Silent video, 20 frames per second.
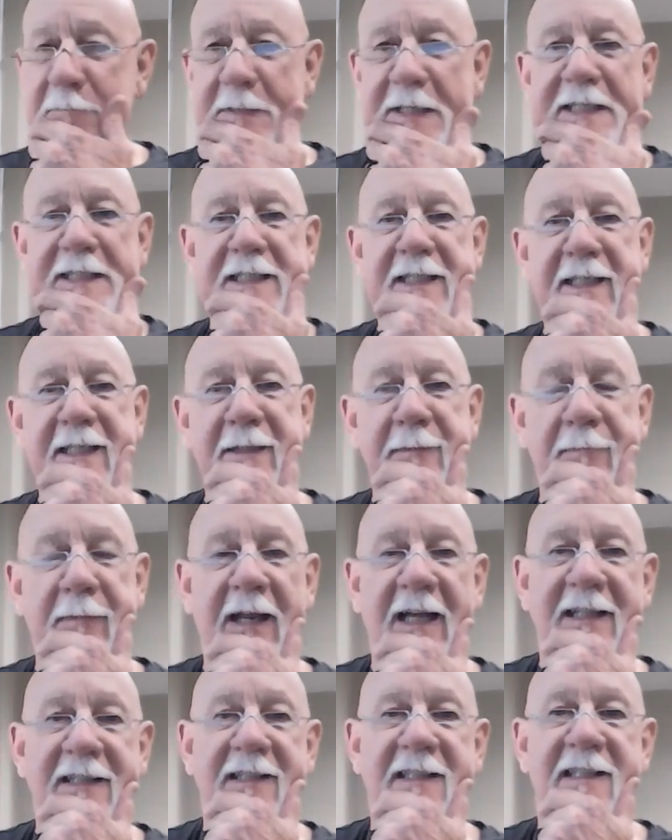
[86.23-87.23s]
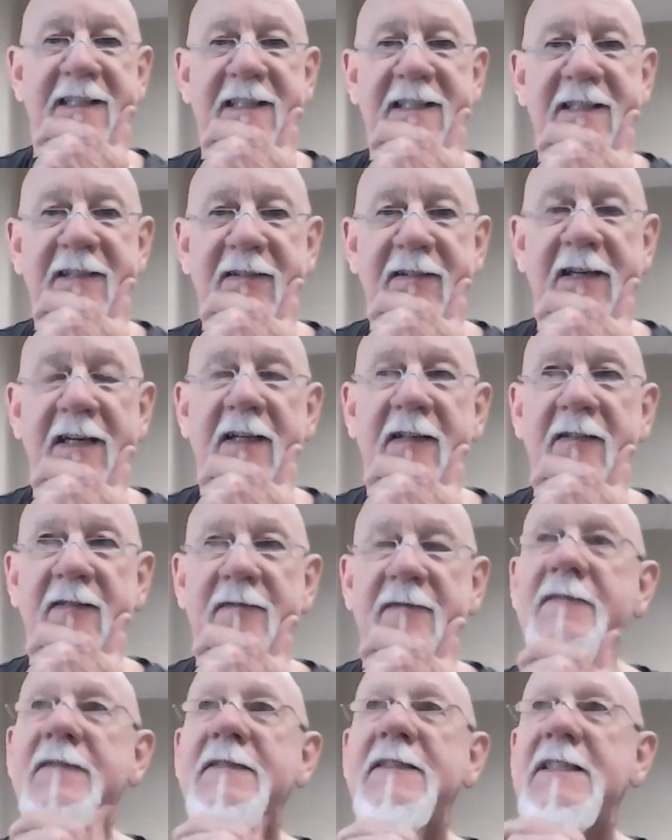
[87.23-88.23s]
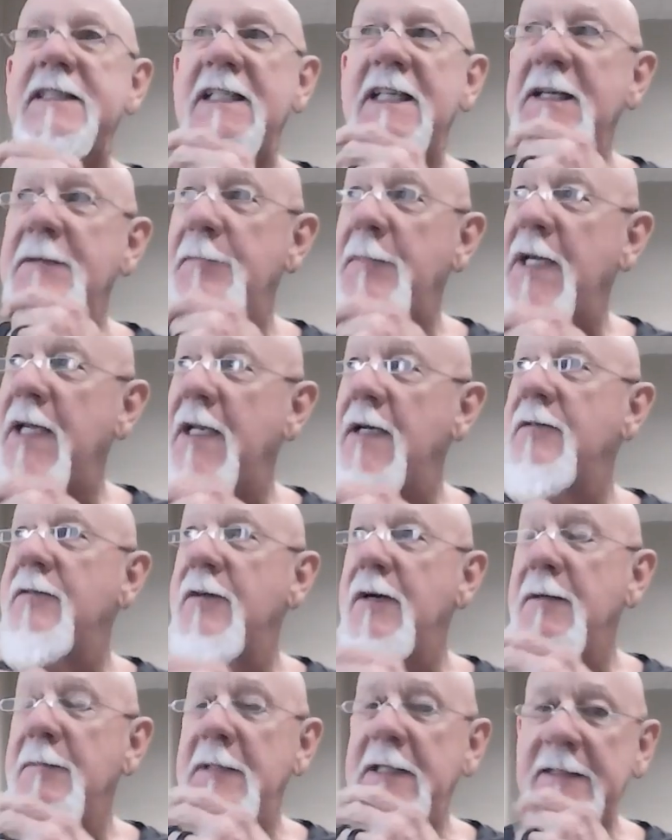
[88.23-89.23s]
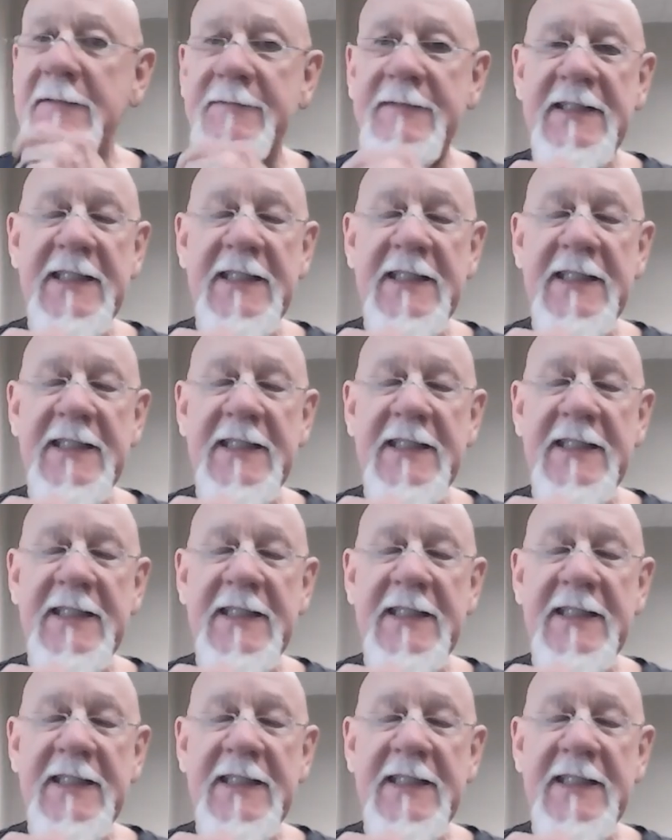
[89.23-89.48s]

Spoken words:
me to sleep like this unit on sleeping and dreaming.